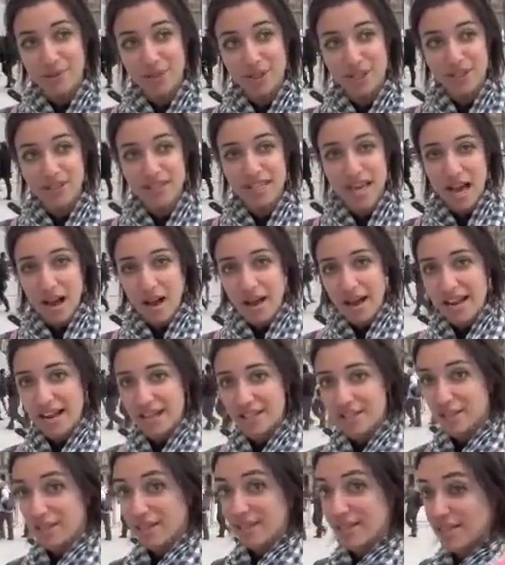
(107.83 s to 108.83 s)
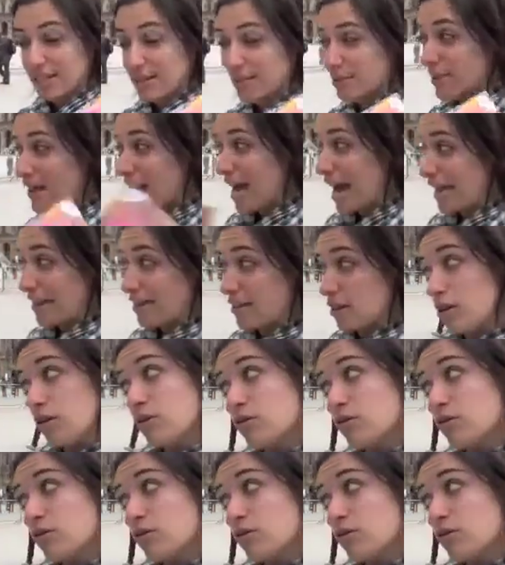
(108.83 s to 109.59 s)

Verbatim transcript: So we're good now, and as you can see, we're at the